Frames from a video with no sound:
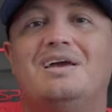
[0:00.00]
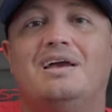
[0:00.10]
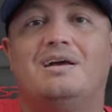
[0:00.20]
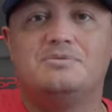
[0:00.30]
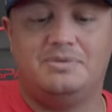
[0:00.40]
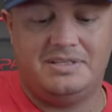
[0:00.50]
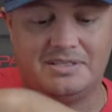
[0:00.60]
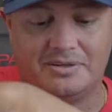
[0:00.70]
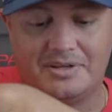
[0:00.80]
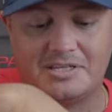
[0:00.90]
It comes with these
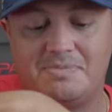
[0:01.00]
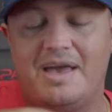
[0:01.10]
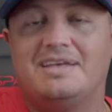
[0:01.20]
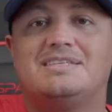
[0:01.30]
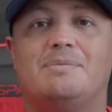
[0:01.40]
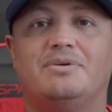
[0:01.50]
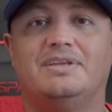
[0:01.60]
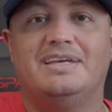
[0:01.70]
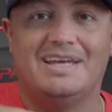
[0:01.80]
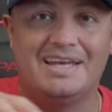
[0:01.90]
little dust bags
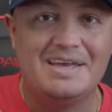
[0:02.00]
separately.